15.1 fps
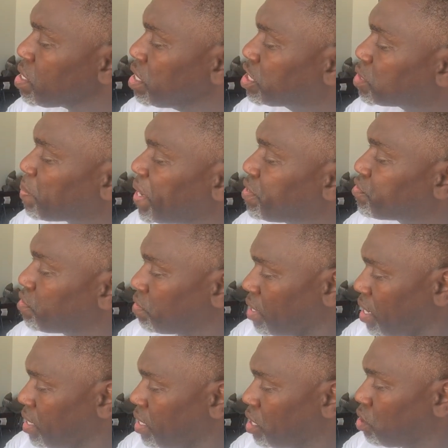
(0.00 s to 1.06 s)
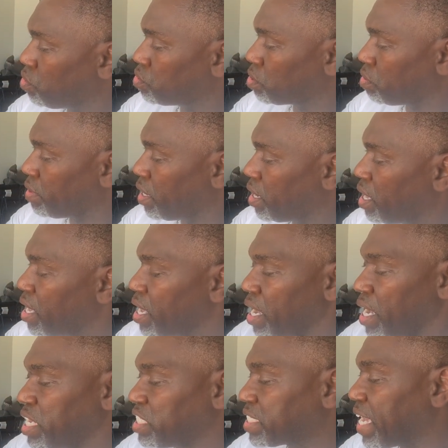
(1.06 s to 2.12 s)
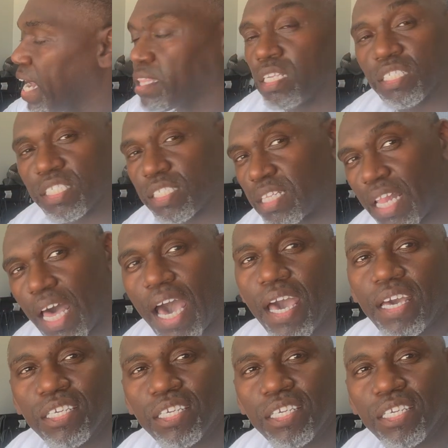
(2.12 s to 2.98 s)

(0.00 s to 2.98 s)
spacer thing that goes on there, and it's got the slot.